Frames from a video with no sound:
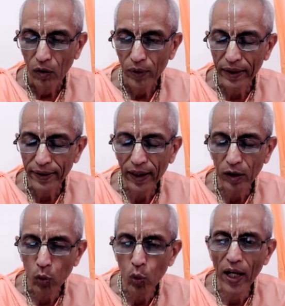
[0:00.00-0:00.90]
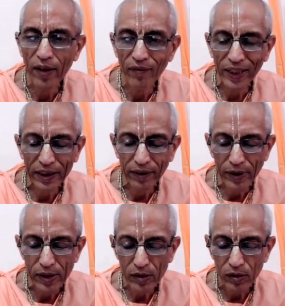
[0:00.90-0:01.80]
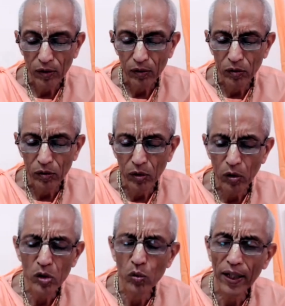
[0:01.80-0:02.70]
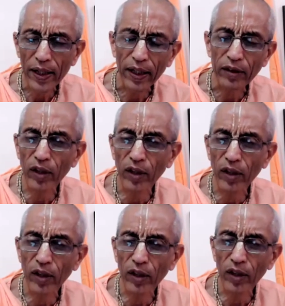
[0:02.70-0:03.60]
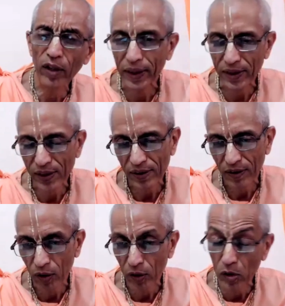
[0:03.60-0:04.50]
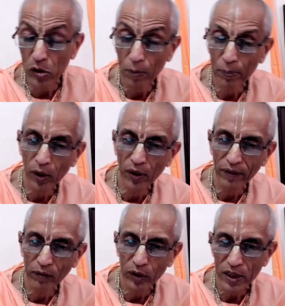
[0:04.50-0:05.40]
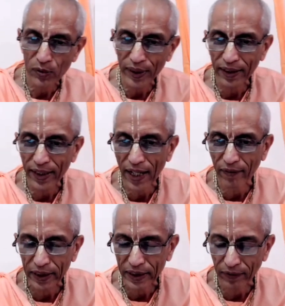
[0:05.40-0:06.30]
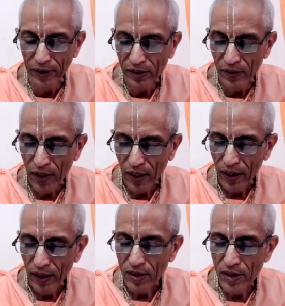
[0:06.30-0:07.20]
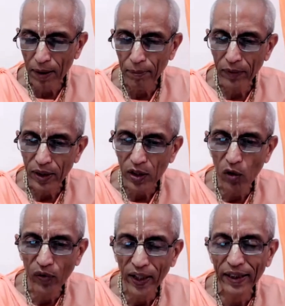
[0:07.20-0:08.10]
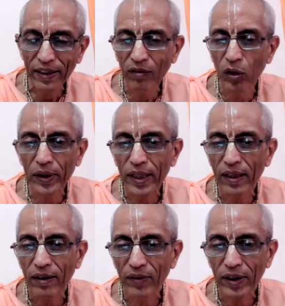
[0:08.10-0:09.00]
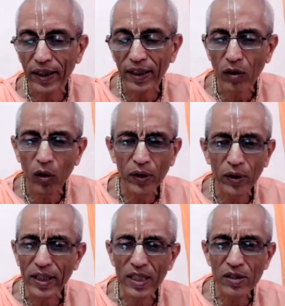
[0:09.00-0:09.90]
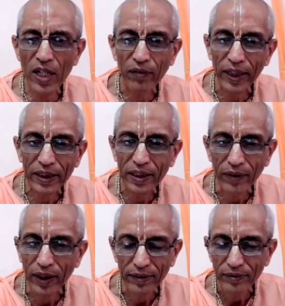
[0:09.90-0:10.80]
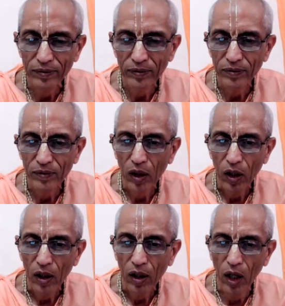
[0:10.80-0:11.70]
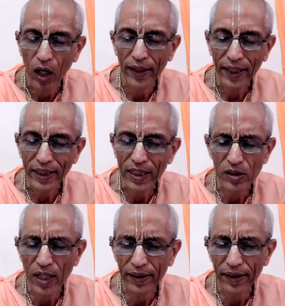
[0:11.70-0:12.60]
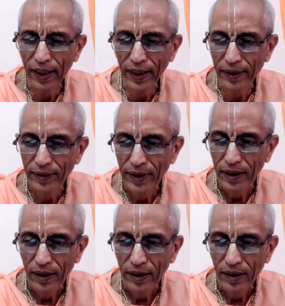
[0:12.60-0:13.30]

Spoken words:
we think who are Vaishnavas? Those who are advanced devotees or those who are pure devotees, we think they are Vaishnavas. Some neophyte devotee, we think, oh, he is not Vaishnava, or he is not a